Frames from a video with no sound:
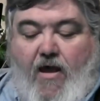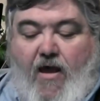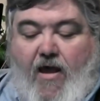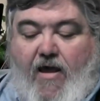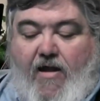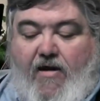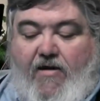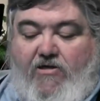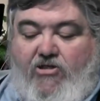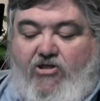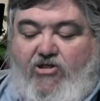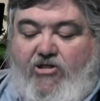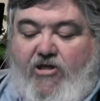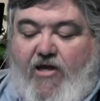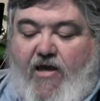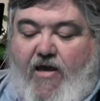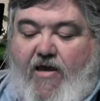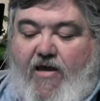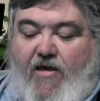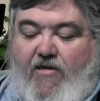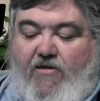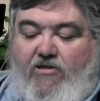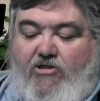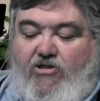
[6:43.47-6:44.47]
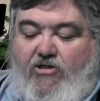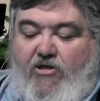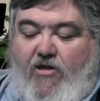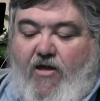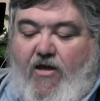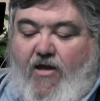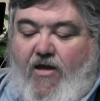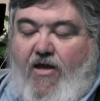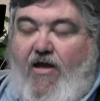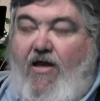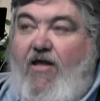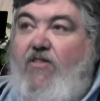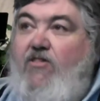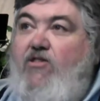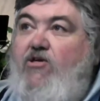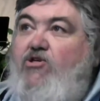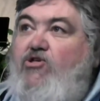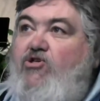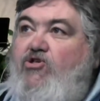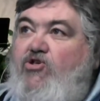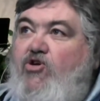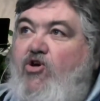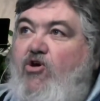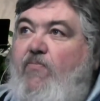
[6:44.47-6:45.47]
And it says, the
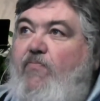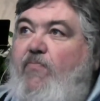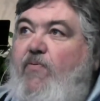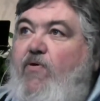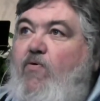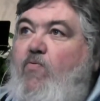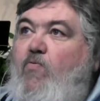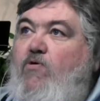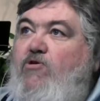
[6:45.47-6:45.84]
serpent